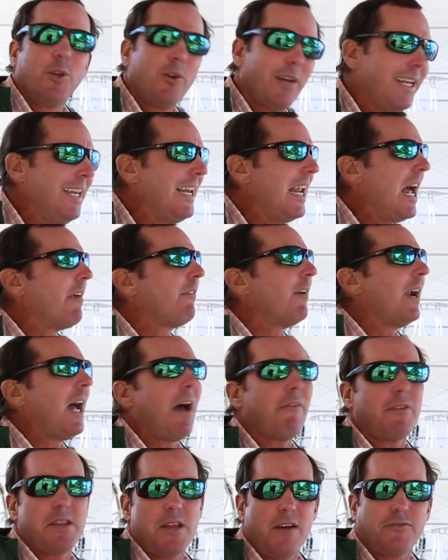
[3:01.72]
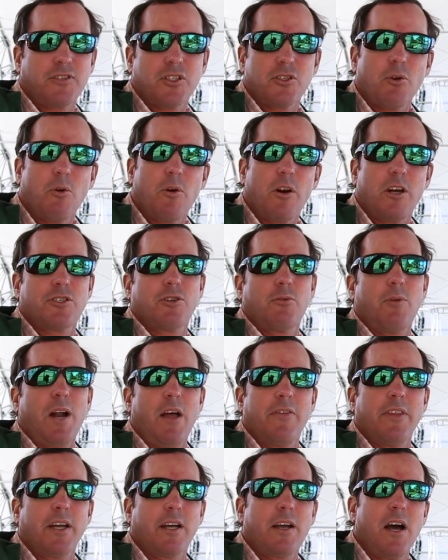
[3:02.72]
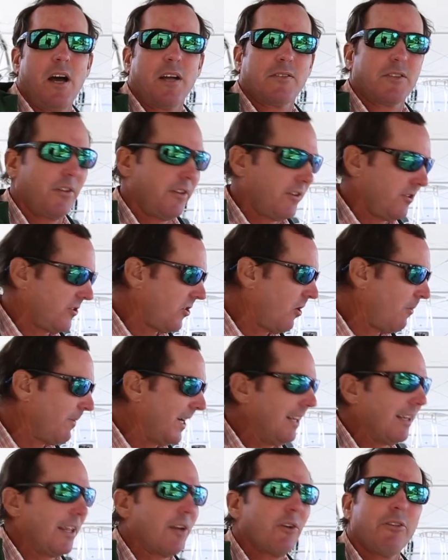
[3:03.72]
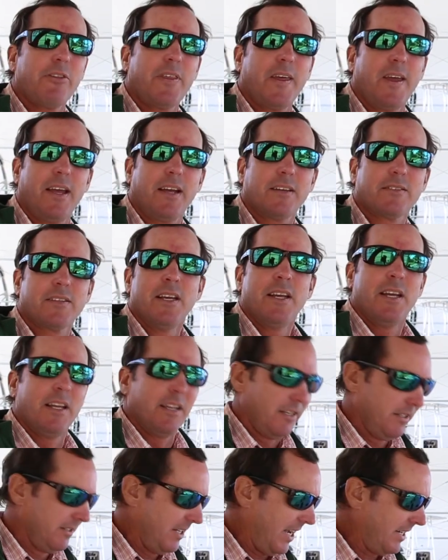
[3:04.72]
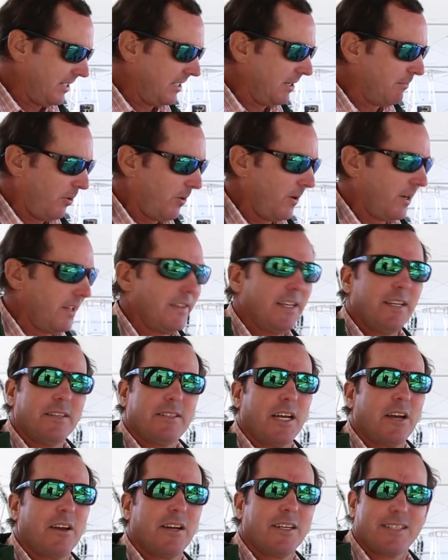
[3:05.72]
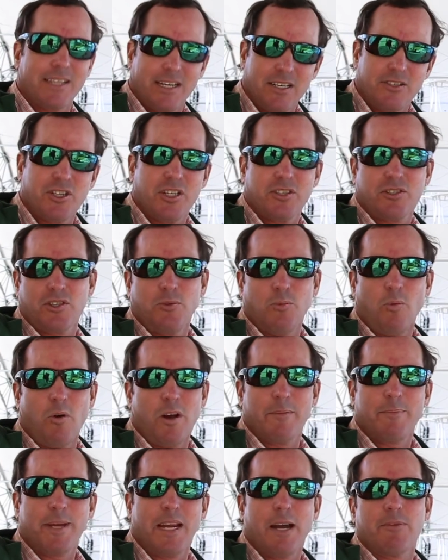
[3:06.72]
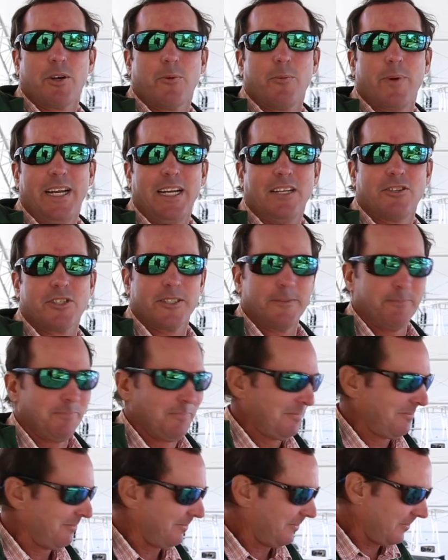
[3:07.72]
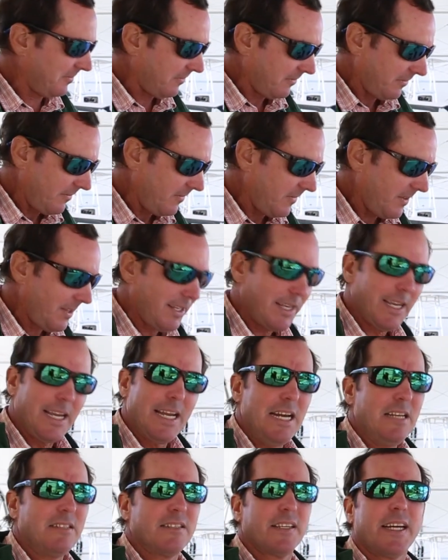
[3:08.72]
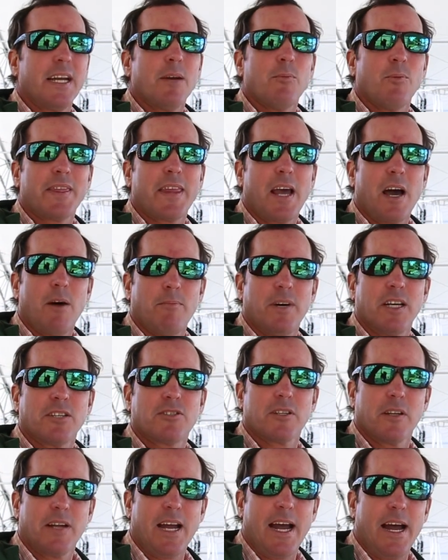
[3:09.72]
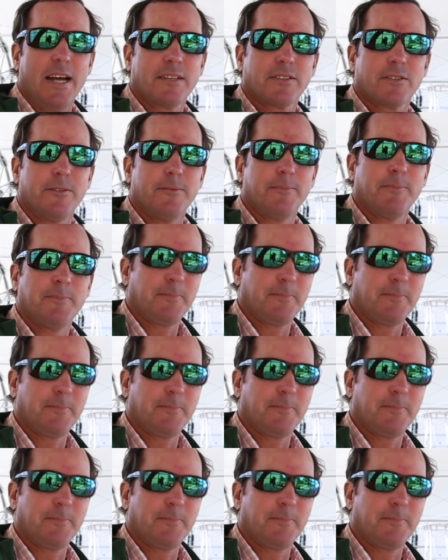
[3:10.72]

You can never have enough storage around the console. There's so many little things that are nice to put in these areas that you want to be able to reach easily and without much hassle.